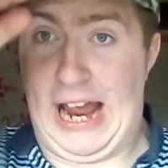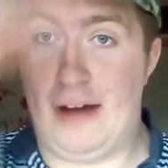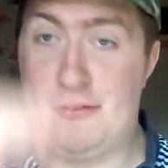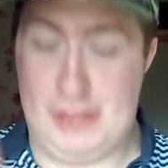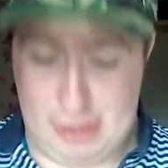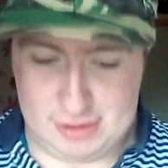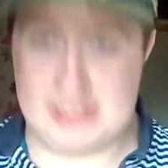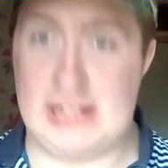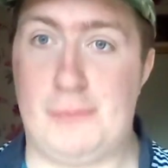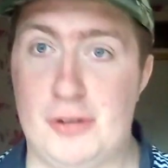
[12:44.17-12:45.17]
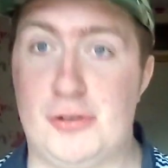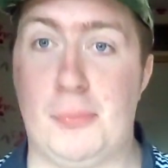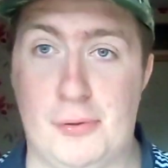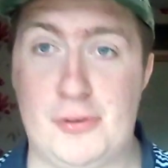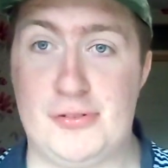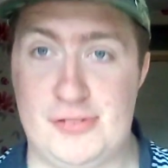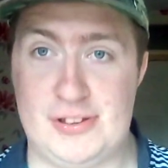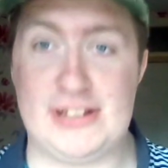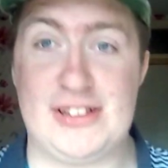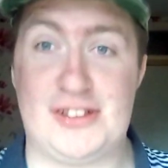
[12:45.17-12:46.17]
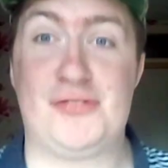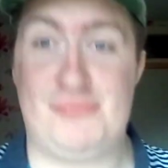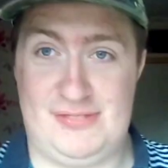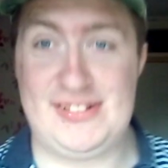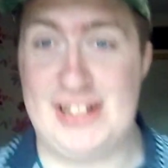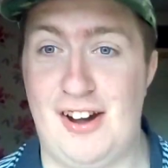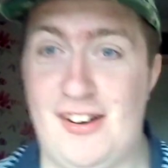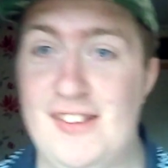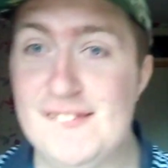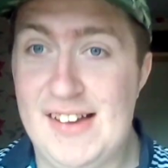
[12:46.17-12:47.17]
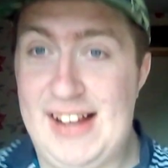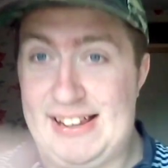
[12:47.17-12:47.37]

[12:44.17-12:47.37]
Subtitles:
and obviously you can't see the bottom, because it's cut. That's